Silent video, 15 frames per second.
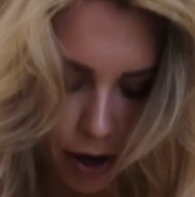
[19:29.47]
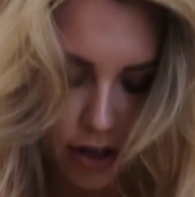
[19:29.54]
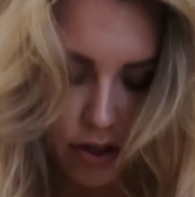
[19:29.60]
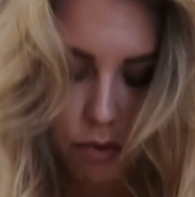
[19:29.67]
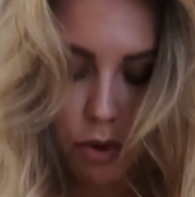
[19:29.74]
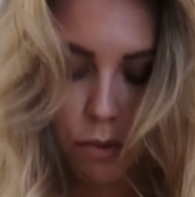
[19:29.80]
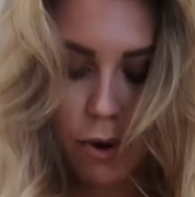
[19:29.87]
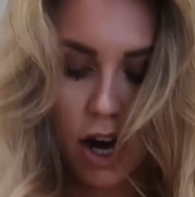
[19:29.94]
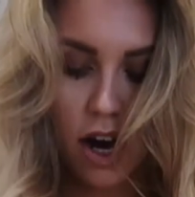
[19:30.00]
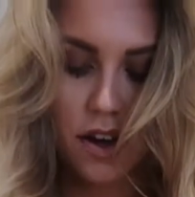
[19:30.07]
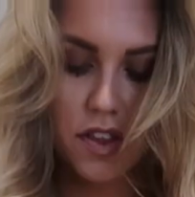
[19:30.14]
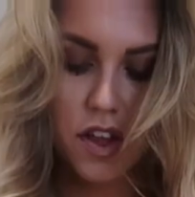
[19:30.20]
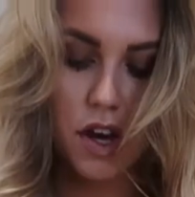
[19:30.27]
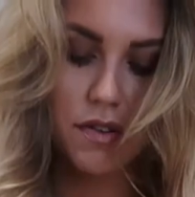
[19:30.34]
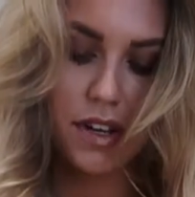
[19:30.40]
park that we
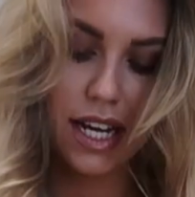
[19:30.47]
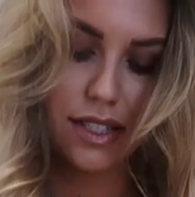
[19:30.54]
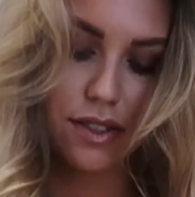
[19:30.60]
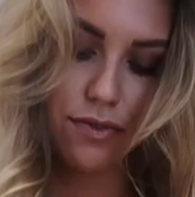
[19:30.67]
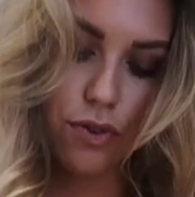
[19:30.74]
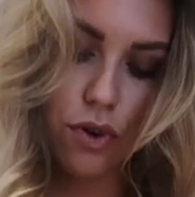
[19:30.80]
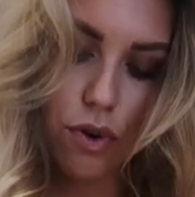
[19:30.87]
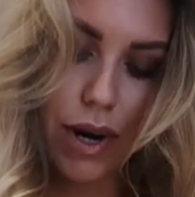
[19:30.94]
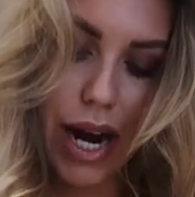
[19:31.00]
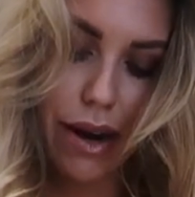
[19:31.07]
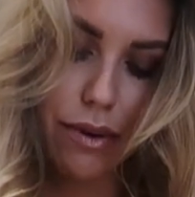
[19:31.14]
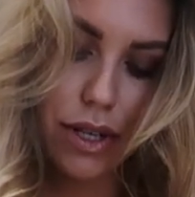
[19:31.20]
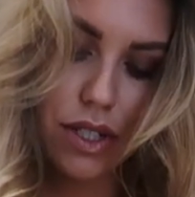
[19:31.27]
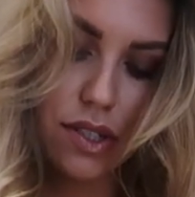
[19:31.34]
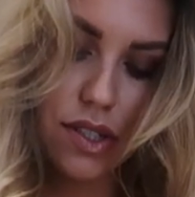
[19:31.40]
park that only has four
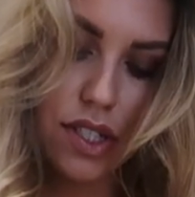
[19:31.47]
hours